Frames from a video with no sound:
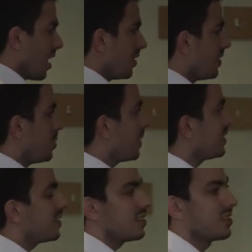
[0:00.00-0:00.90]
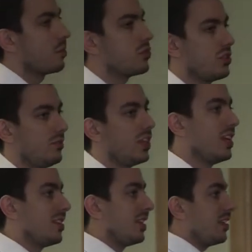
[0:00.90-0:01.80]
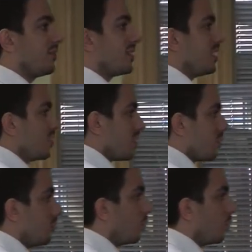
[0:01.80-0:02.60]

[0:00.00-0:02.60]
kind of an implicit assumption that if teachers are